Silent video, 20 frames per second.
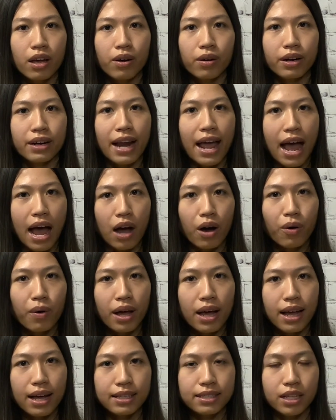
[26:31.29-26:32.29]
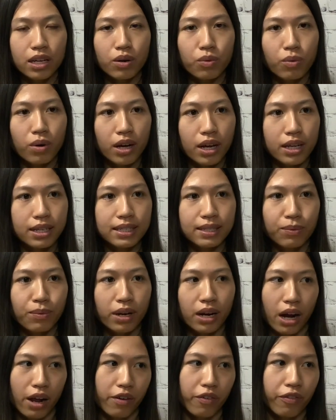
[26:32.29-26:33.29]
now as it was
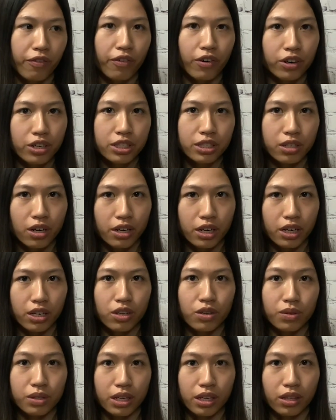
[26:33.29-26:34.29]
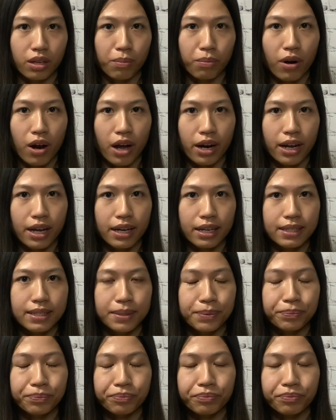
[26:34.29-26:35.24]
when I first started using the products.